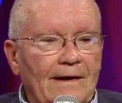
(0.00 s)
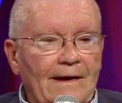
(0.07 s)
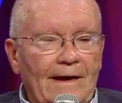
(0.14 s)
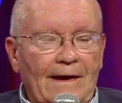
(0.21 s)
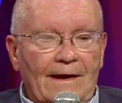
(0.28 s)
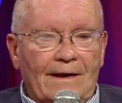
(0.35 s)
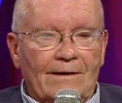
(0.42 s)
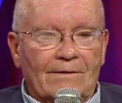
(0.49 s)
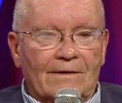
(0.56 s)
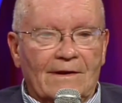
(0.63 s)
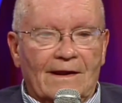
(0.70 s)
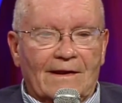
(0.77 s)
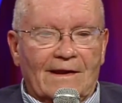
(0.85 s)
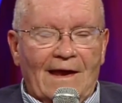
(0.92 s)
And
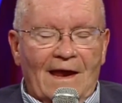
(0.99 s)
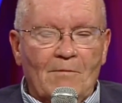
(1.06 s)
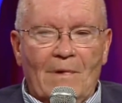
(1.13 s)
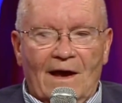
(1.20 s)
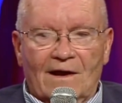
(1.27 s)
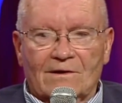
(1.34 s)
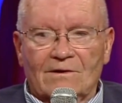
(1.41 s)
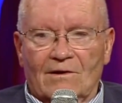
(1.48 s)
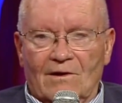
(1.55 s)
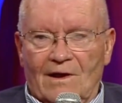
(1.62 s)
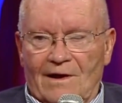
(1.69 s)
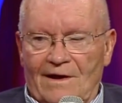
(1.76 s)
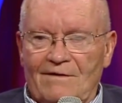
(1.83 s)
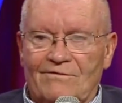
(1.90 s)
it came back to
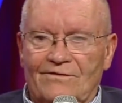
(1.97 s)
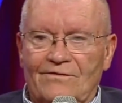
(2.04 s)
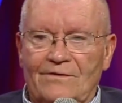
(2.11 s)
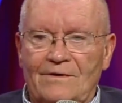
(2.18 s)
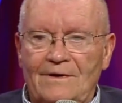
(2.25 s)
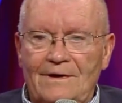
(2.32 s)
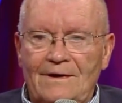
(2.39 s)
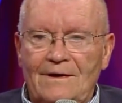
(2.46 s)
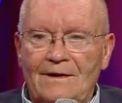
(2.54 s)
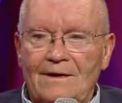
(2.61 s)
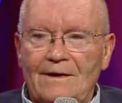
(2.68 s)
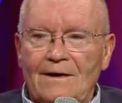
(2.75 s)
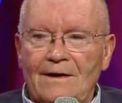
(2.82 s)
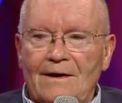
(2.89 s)
life
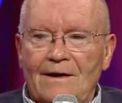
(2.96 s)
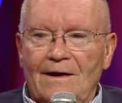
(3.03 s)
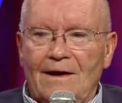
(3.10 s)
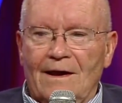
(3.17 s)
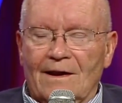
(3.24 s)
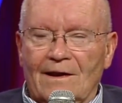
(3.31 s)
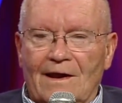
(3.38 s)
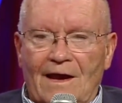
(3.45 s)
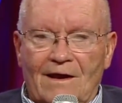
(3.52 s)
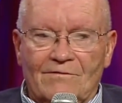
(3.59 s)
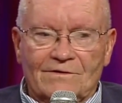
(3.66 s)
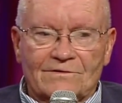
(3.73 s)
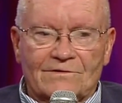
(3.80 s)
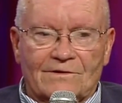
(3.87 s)
and
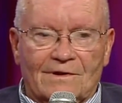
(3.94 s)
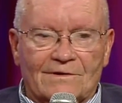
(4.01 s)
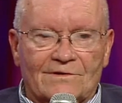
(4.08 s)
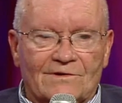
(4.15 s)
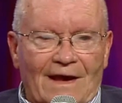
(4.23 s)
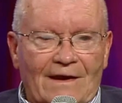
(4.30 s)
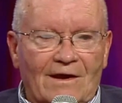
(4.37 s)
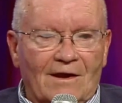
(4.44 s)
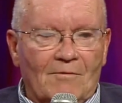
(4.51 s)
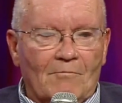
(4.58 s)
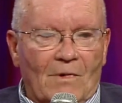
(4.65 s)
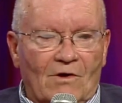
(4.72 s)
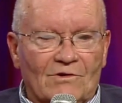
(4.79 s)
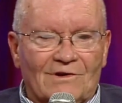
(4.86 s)
gave us the 2nd
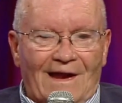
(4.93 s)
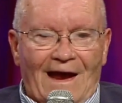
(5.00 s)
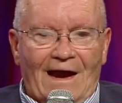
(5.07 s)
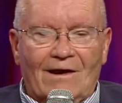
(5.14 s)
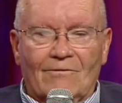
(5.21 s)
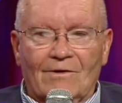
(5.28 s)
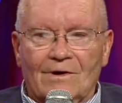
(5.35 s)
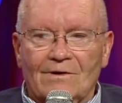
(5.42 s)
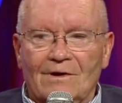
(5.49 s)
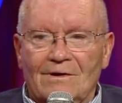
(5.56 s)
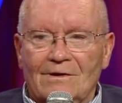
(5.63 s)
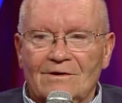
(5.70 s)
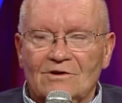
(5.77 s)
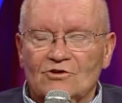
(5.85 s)
most accurate
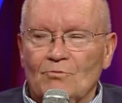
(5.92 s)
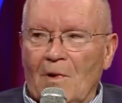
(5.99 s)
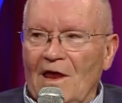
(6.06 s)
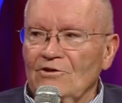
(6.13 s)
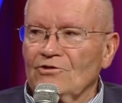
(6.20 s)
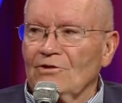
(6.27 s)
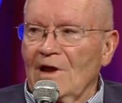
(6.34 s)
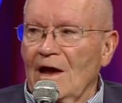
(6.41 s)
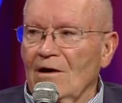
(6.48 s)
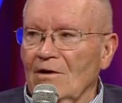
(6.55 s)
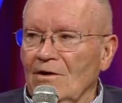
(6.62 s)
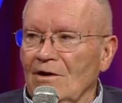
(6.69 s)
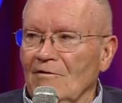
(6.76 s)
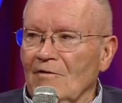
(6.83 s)

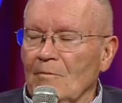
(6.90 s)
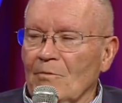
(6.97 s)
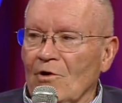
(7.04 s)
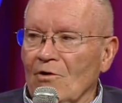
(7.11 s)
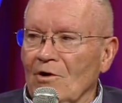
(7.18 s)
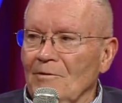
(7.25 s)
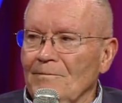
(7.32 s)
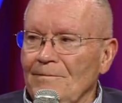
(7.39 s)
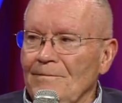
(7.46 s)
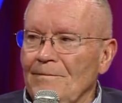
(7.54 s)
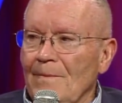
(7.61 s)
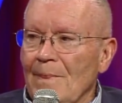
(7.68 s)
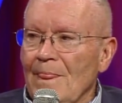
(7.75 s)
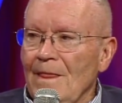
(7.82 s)
splashdown of the program.
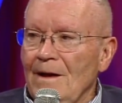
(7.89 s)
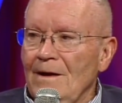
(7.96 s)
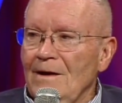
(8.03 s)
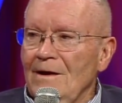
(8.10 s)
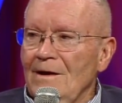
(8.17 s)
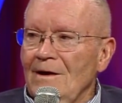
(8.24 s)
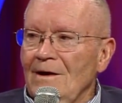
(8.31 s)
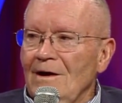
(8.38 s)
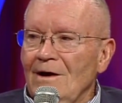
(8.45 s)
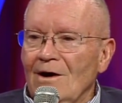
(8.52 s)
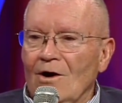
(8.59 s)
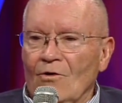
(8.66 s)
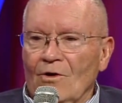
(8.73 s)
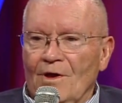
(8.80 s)

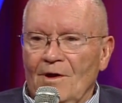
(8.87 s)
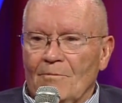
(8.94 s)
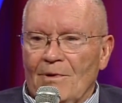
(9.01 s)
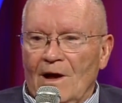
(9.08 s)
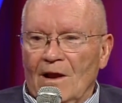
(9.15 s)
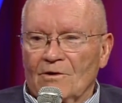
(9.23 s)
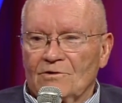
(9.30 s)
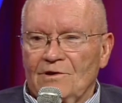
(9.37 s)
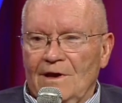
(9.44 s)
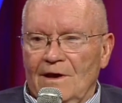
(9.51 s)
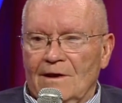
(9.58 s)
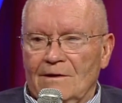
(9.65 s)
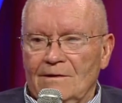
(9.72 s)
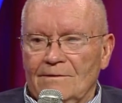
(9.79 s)
Only Apollo
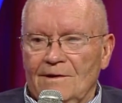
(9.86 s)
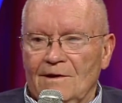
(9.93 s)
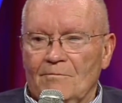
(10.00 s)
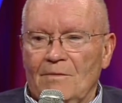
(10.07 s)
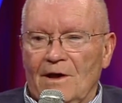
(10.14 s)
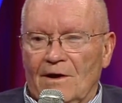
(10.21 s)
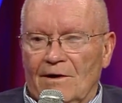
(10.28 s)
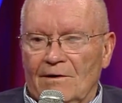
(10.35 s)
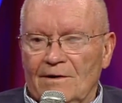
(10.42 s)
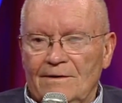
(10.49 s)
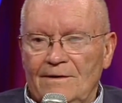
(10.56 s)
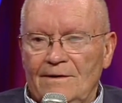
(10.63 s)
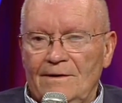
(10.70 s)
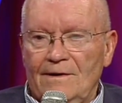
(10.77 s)
10 did better.
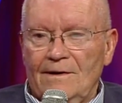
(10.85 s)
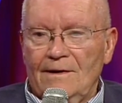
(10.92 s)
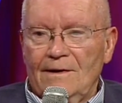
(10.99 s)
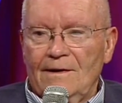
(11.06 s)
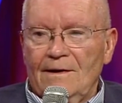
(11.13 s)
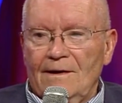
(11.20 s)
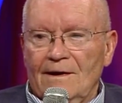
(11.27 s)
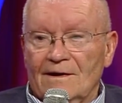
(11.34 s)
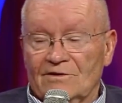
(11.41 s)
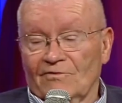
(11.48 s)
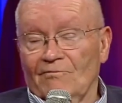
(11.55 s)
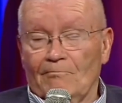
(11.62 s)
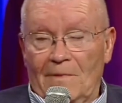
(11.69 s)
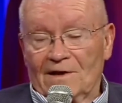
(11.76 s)
As
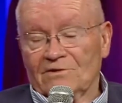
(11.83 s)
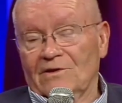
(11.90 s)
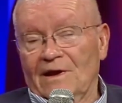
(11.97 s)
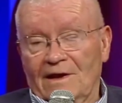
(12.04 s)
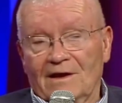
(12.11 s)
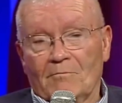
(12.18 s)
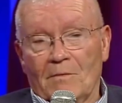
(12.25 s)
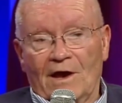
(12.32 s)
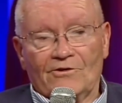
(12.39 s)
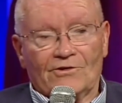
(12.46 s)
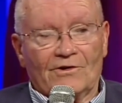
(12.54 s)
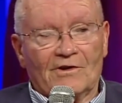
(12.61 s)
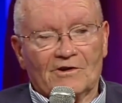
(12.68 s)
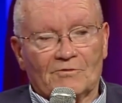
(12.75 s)
best they could
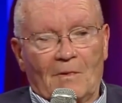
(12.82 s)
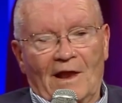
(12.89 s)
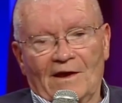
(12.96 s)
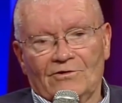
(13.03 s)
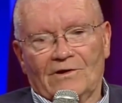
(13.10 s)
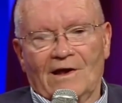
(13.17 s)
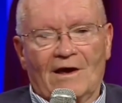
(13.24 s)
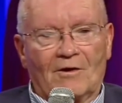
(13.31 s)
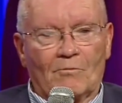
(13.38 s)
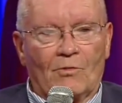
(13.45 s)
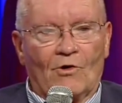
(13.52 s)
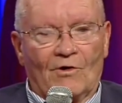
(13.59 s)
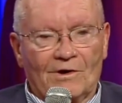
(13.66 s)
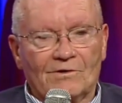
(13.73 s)
measure the splashdown
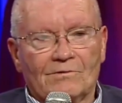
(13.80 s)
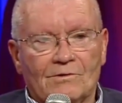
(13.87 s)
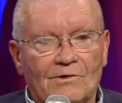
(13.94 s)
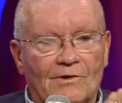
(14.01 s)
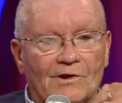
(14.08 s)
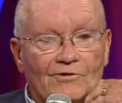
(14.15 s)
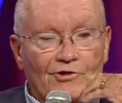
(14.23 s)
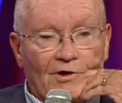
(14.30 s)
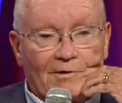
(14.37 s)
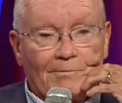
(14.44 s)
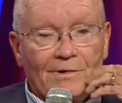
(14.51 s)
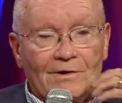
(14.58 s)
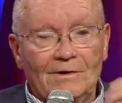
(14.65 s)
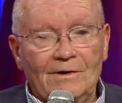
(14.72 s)
point to the
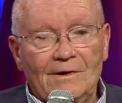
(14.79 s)
ship.